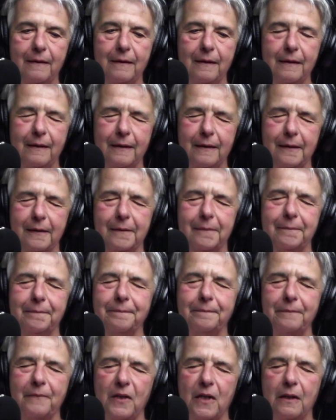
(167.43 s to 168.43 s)

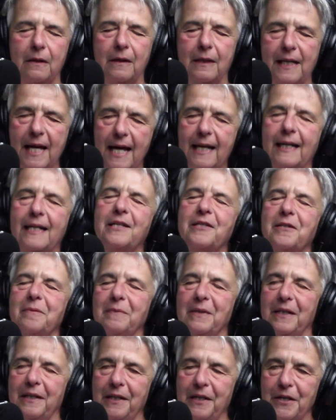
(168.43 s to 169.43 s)
the
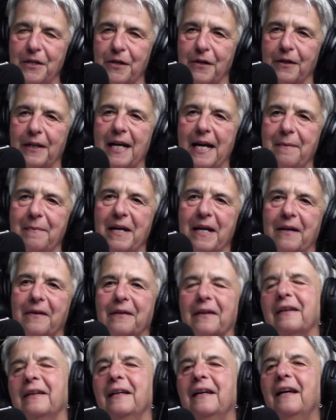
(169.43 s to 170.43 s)
Catechism in a Year came
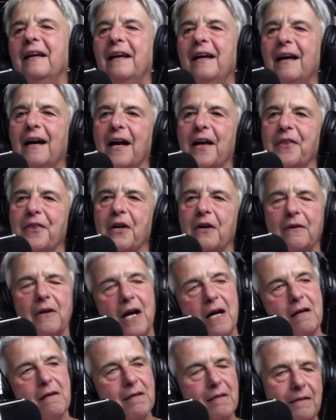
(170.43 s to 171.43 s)
out, I thought,
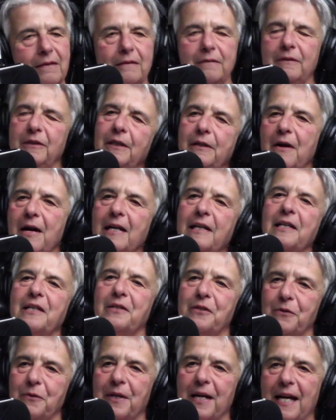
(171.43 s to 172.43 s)
oh, you know, I
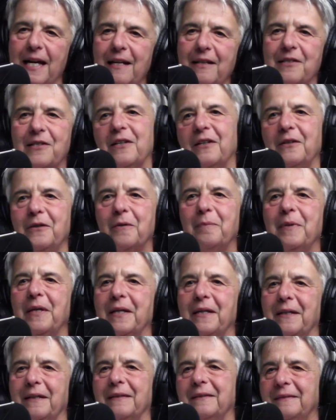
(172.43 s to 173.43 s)
can do that. It's a little
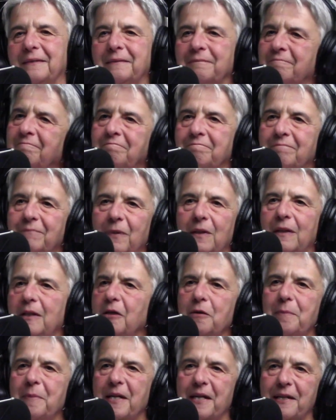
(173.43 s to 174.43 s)
bit
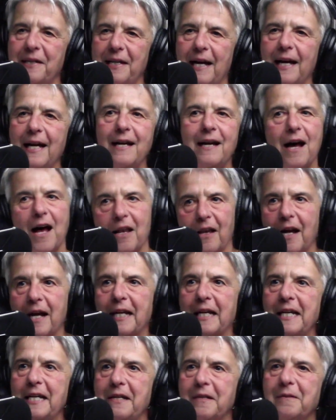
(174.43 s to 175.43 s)
a day. I
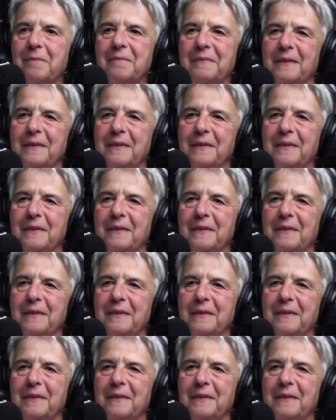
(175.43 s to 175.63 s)
like him.